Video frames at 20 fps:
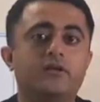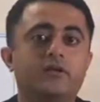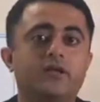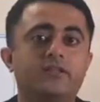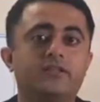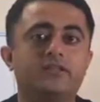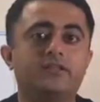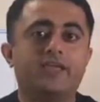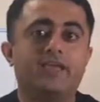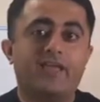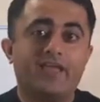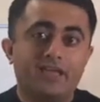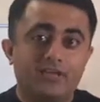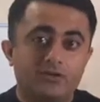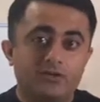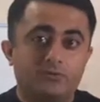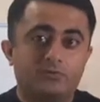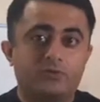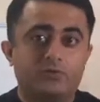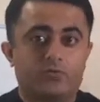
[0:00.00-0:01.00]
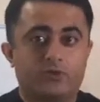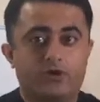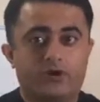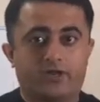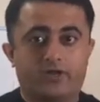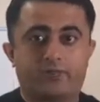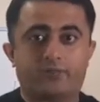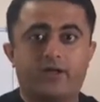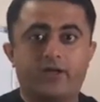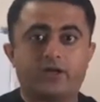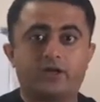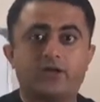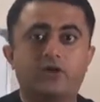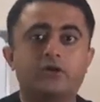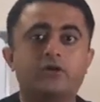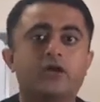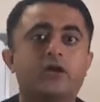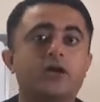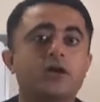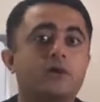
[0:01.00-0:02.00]
at the end of the product
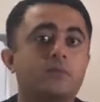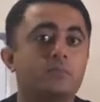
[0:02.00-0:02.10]
backlog